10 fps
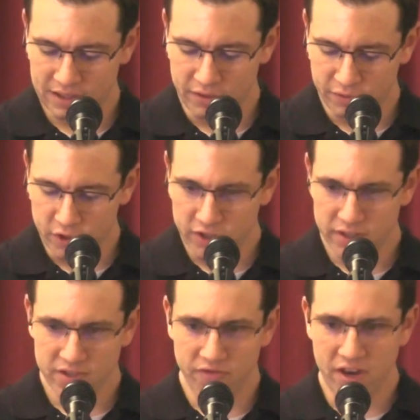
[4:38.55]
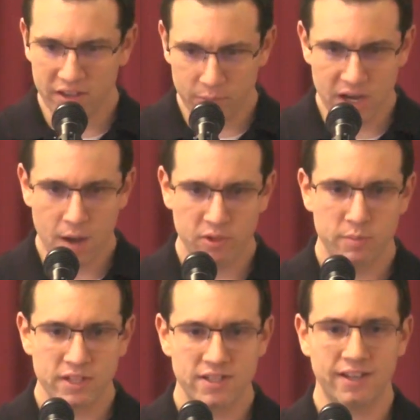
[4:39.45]
The first is faith. Be
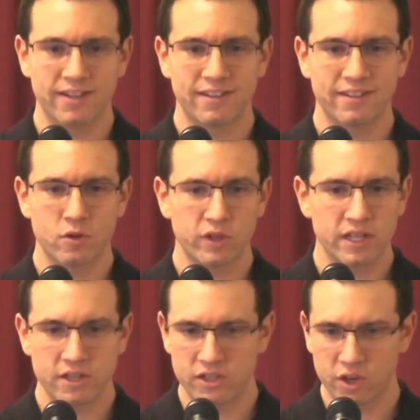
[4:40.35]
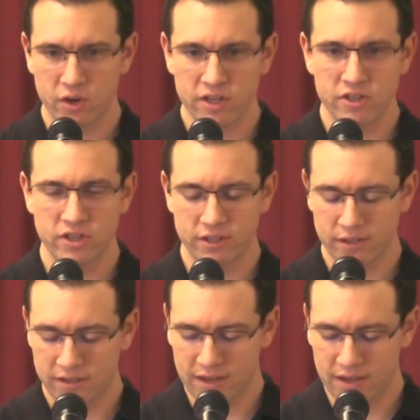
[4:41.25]
optimistic. Don't get discouraged.